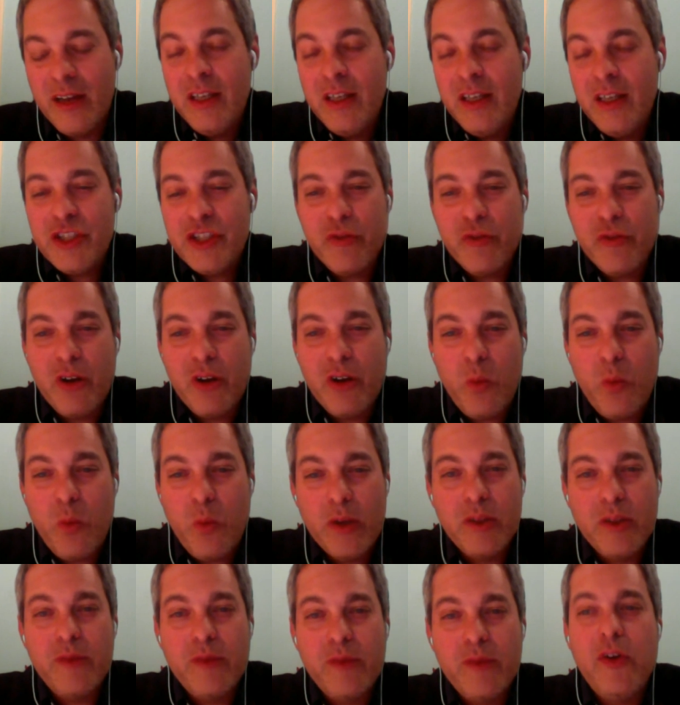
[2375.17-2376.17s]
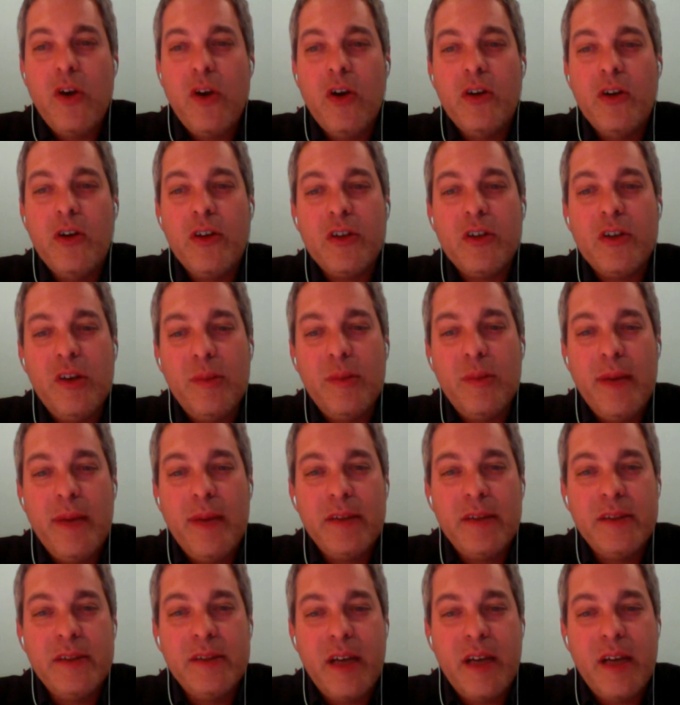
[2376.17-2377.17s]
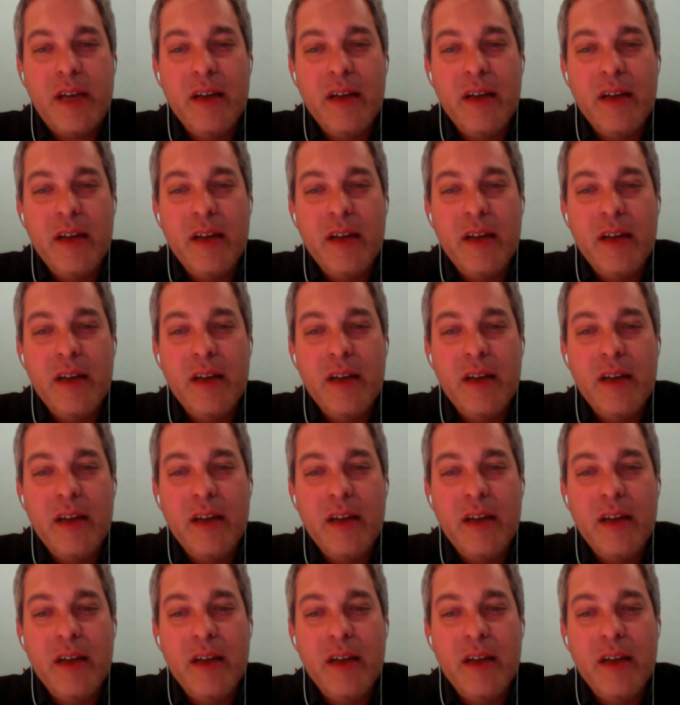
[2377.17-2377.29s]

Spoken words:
She wrote a wonderful article about